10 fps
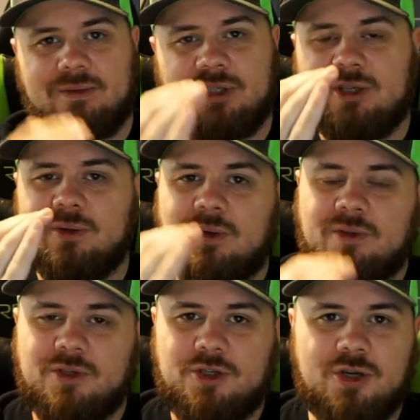which I do all
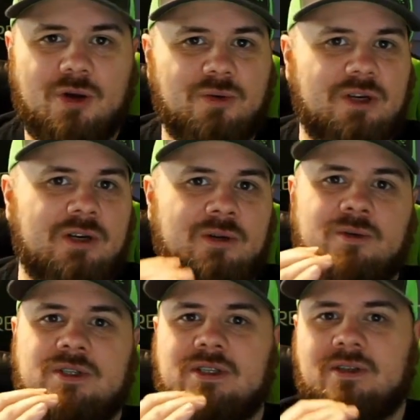the show
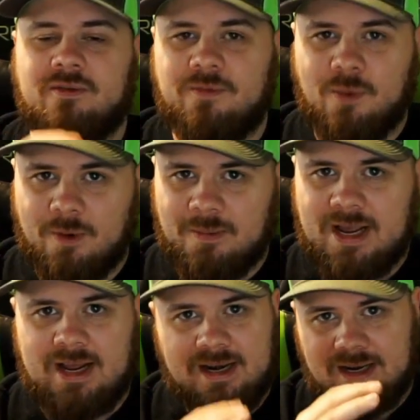notes and the
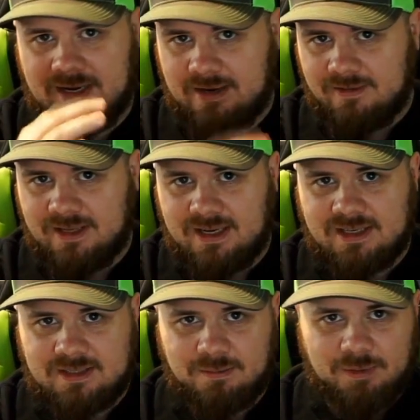formatting, and everything
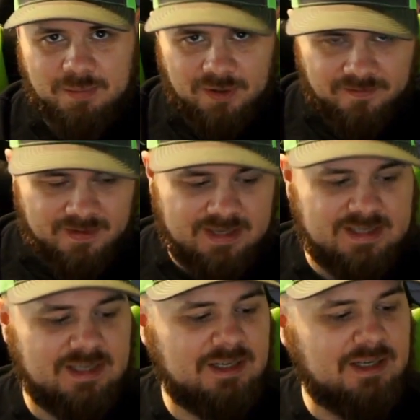has to be perfect.